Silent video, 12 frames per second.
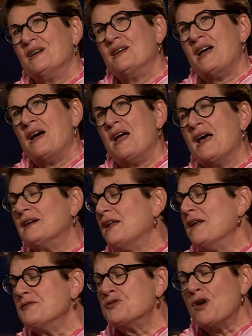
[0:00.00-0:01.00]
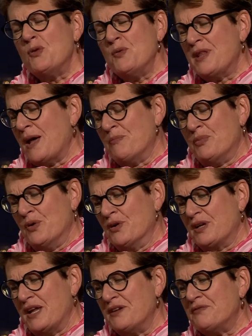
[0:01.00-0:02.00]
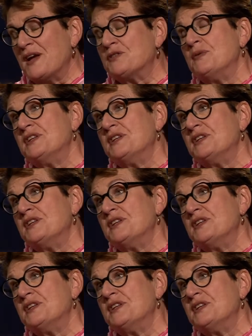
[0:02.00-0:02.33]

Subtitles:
I had a lot of trouble with that book. And in fact,